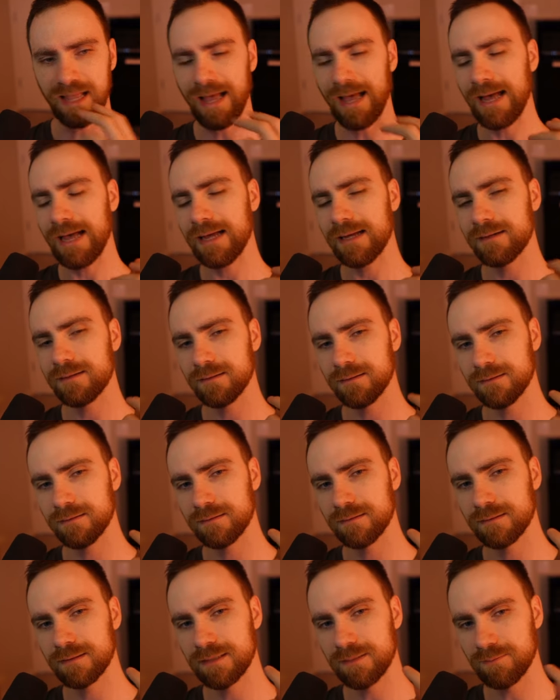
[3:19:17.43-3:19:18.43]
add
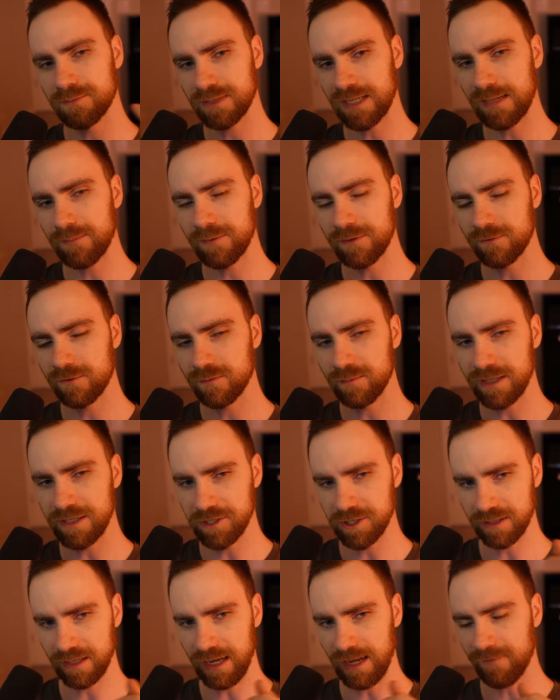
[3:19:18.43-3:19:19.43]
some type
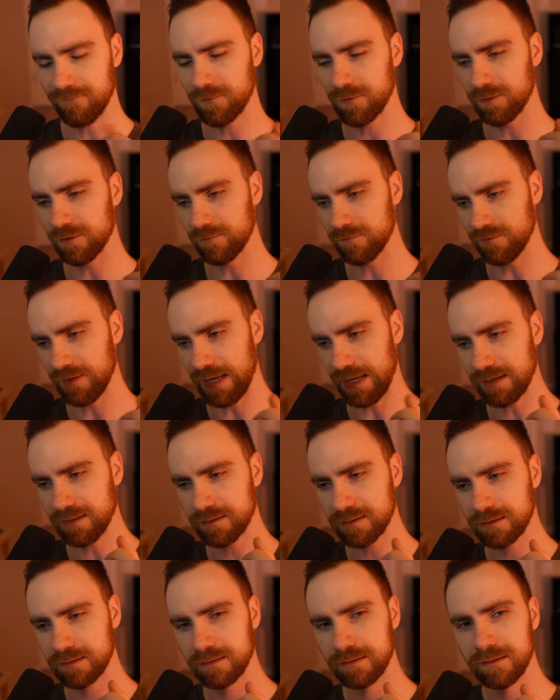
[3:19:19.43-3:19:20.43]
information after the
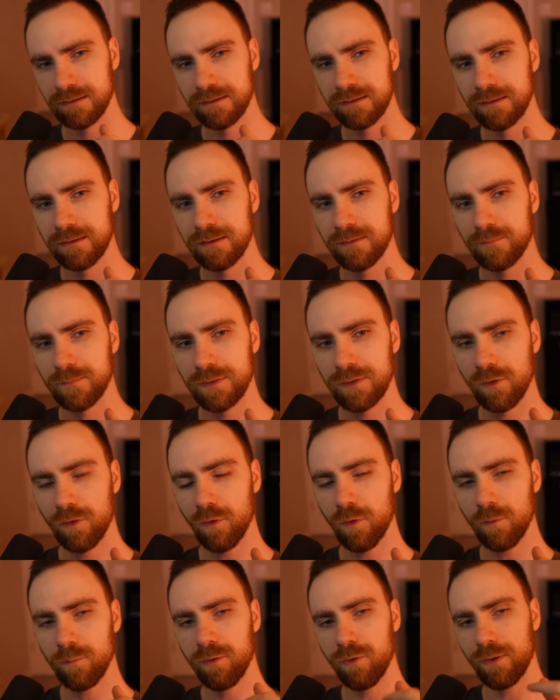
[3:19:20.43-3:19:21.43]
fact, but the
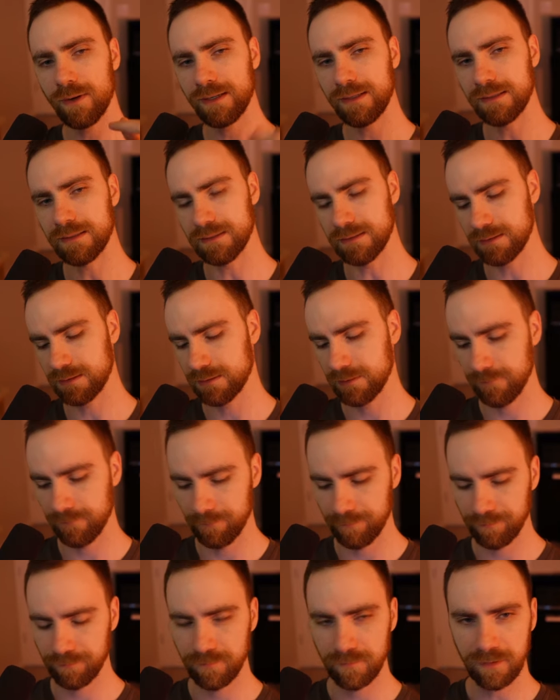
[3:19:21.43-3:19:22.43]
whole point is,
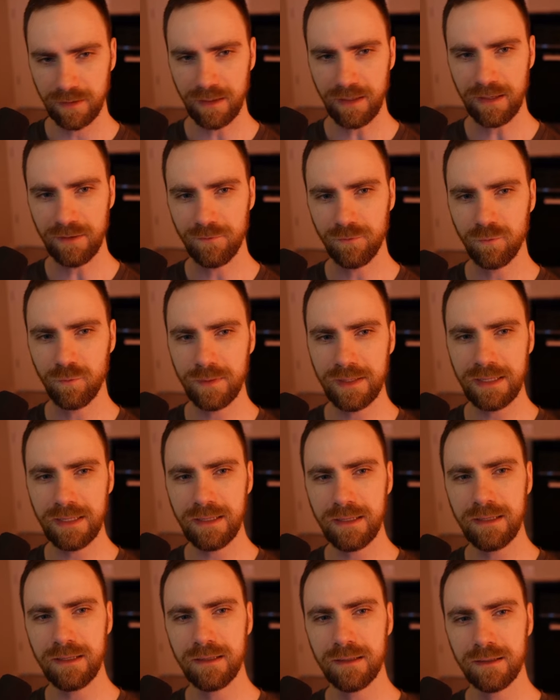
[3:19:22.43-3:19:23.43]
if
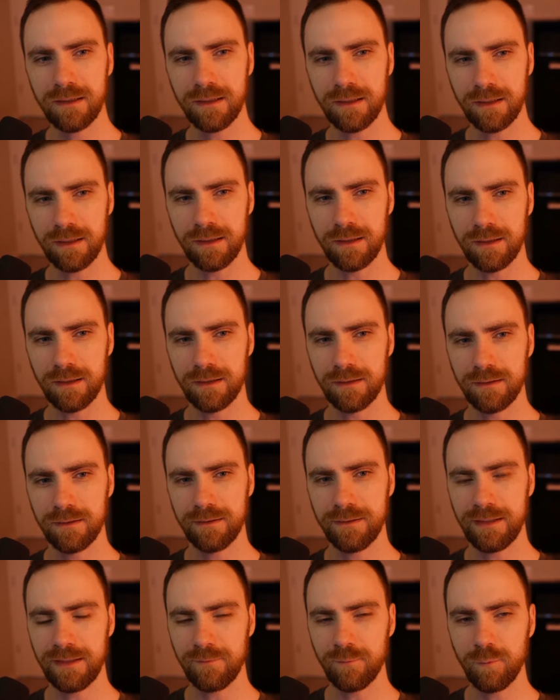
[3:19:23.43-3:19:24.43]
we
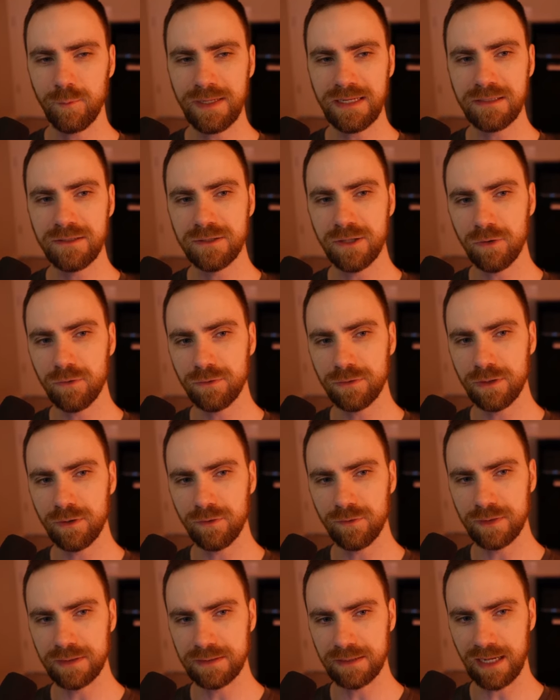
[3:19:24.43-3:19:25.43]
don't
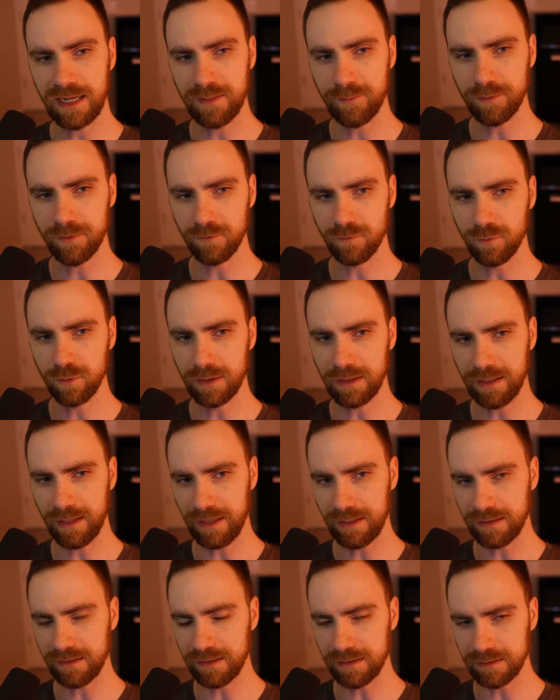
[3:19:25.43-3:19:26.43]
know the type of what
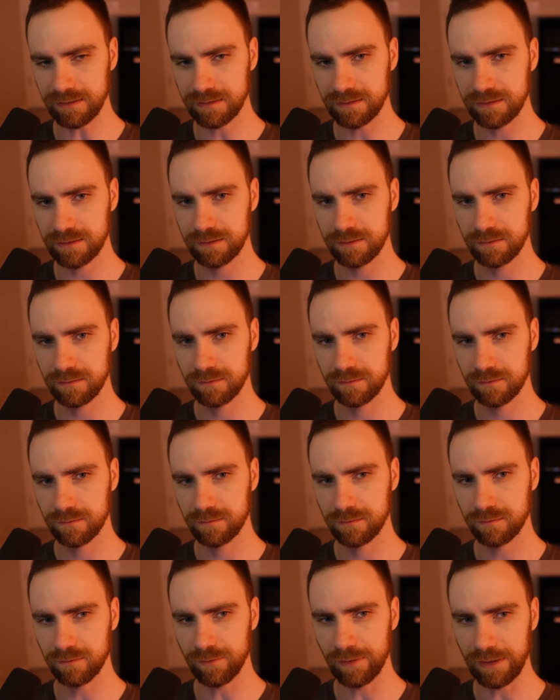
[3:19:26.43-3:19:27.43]
A is,
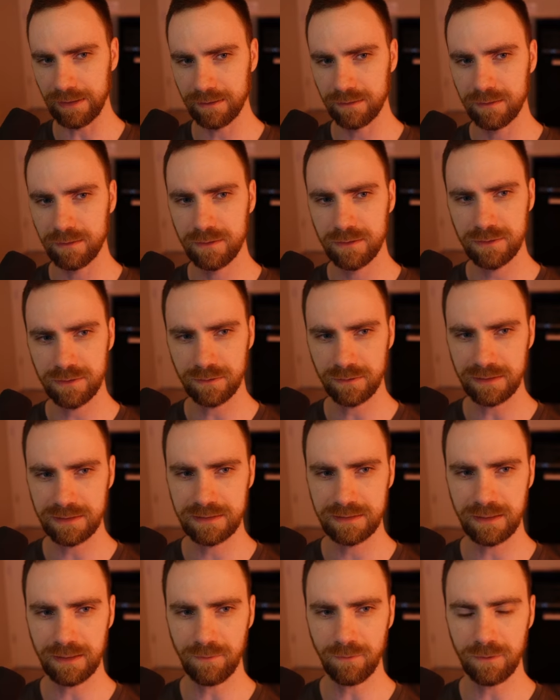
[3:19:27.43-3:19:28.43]
right? So
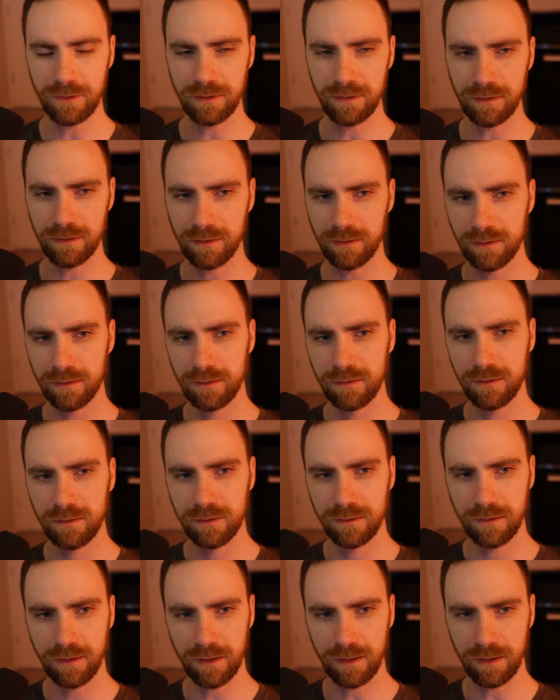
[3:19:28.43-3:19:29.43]
let's say we're
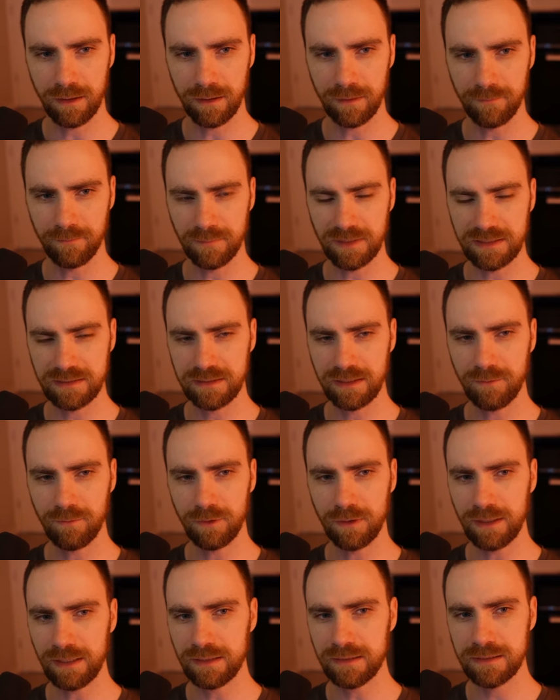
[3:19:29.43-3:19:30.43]

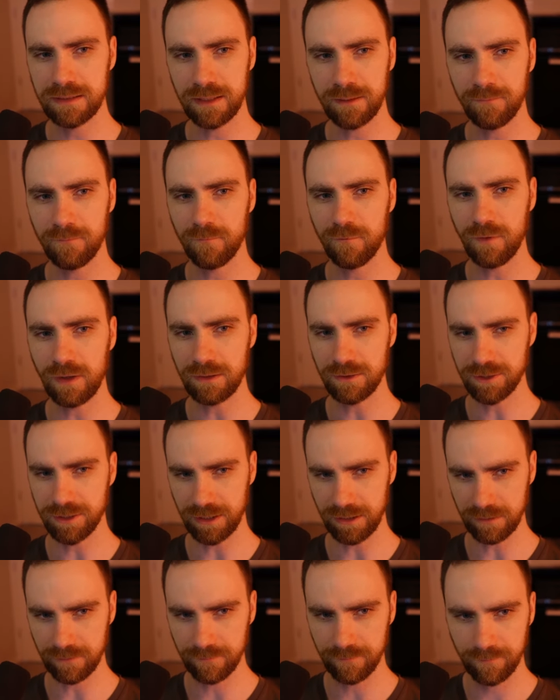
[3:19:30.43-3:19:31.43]
in some
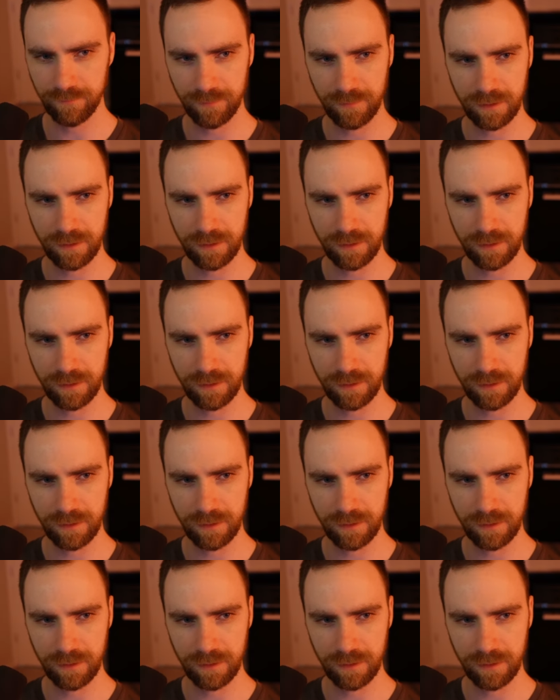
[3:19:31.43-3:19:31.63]
function,